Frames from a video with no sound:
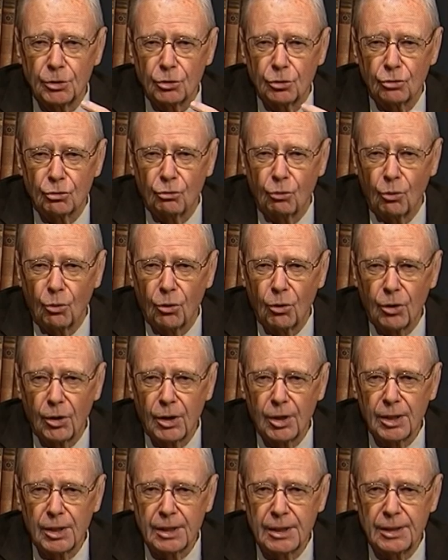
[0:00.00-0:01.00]

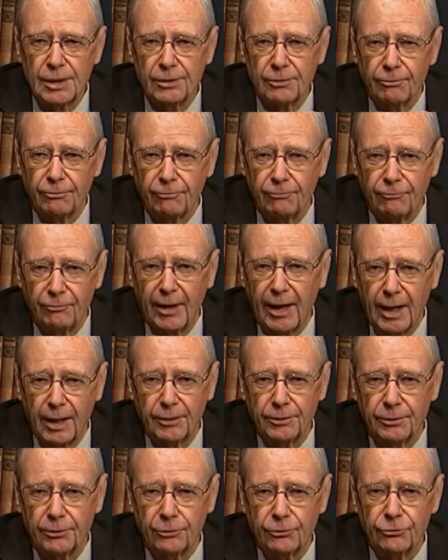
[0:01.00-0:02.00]
core
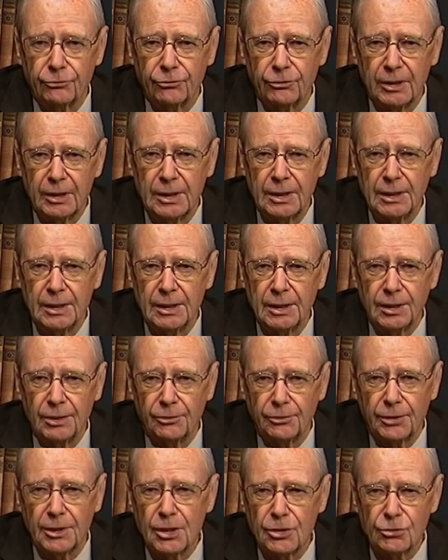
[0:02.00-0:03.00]
values.
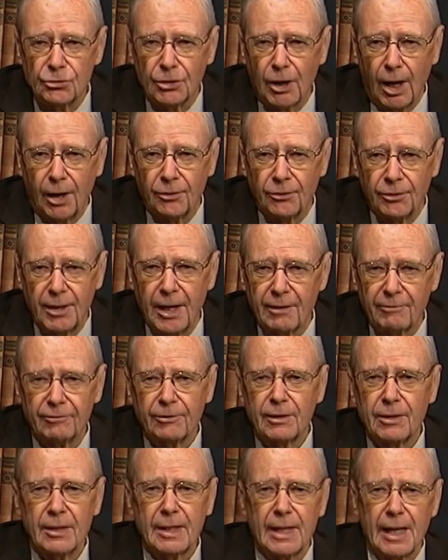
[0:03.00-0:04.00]
These are
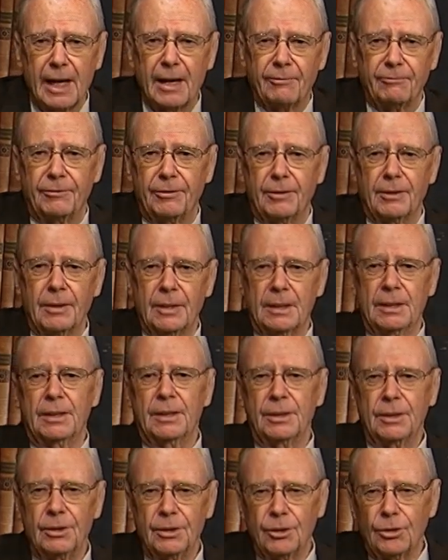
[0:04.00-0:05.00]
never, ever
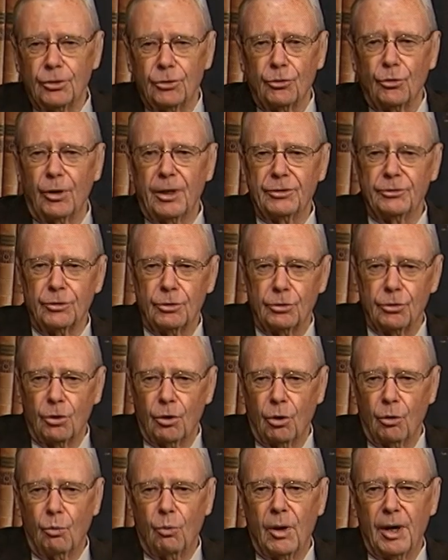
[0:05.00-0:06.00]
going to go
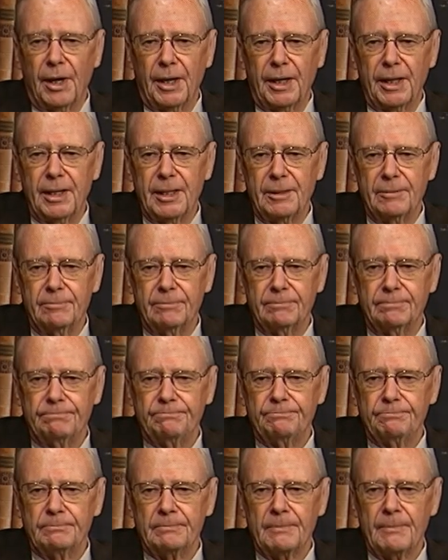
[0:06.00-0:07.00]
away.
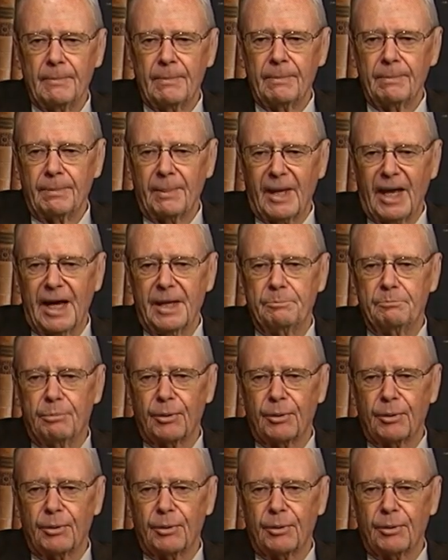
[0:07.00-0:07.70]
At